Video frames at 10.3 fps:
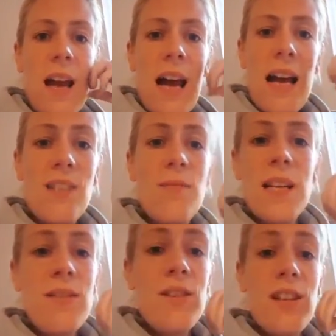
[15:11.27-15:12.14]
And
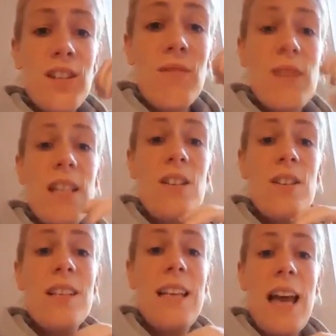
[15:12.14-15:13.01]
sometimes she really
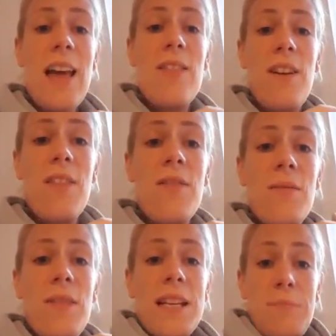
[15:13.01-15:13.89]
doesn't get that
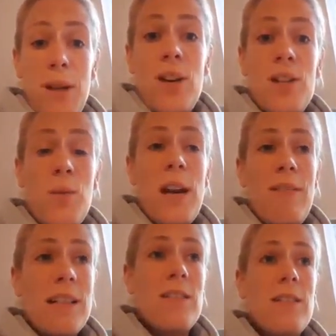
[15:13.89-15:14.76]
that's because we're
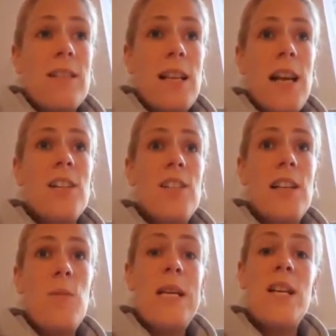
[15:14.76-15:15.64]
adults and
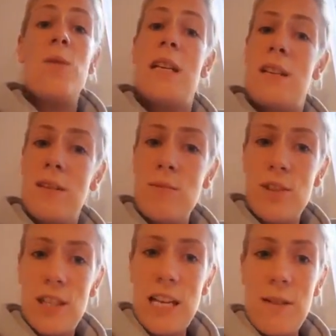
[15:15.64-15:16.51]
actually we don't need as
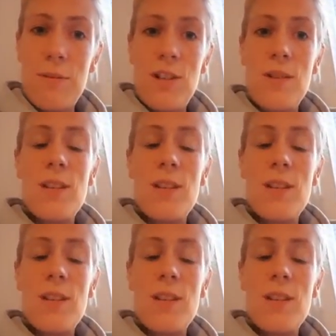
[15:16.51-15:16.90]
much sleep as you.